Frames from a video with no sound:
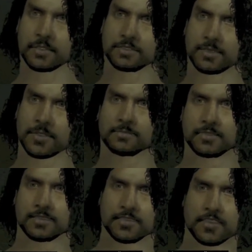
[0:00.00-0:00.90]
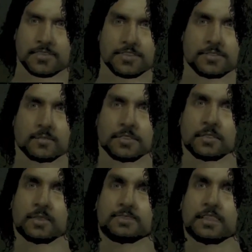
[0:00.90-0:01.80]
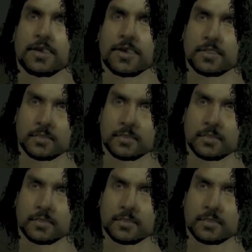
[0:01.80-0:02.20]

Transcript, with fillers: your mouth or your butthole? You really